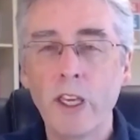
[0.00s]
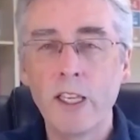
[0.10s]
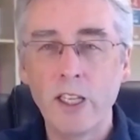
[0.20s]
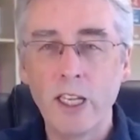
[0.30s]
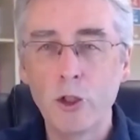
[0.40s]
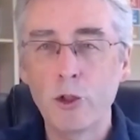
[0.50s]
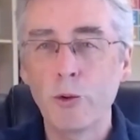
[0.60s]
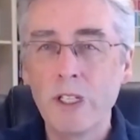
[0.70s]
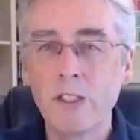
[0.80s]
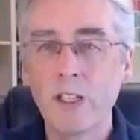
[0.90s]
is
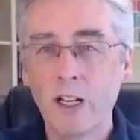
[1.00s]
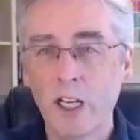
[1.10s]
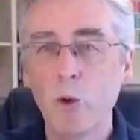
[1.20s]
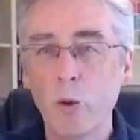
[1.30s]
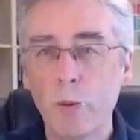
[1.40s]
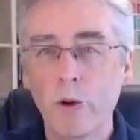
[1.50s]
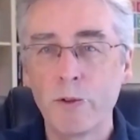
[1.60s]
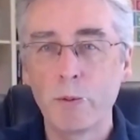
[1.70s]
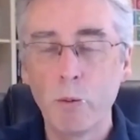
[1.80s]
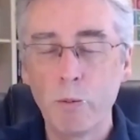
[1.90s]
intrinsically more
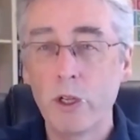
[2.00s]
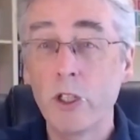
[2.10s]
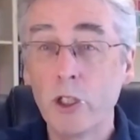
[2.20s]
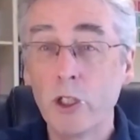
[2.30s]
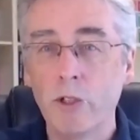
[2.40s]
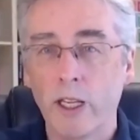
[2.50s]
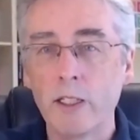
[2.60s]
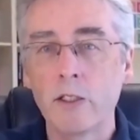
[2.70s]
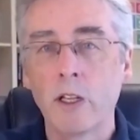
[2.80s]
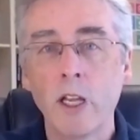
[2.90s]
profitable per
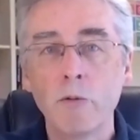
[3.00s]
unit,